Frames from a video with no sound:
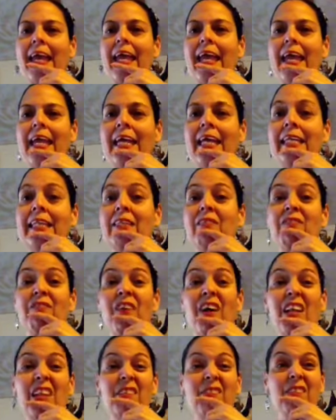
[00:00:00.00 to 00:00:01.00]
And the
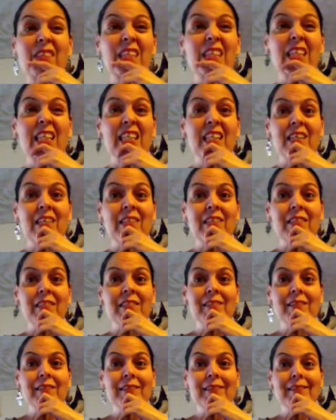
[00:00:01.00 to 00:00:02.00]
following year,
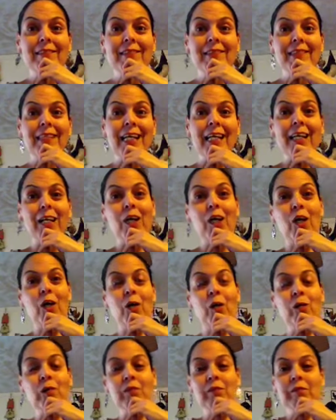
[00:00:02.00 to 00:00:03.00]
I
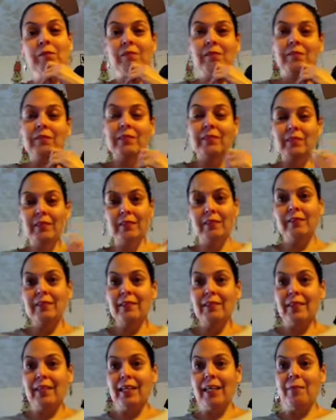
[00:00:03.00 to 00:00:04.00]
go
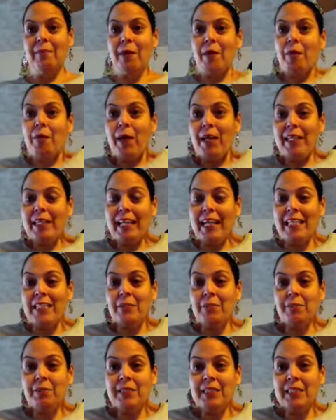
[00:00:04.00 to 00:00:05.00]
and my weight
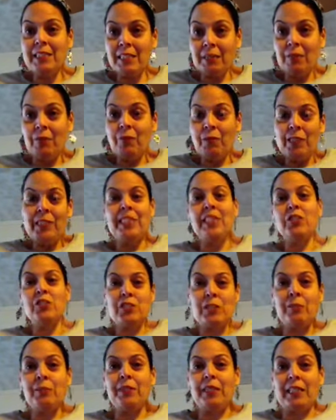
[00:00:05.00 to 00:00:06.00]
has
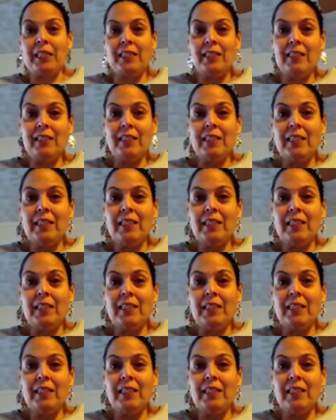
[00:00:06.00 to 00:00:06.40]
redistributed.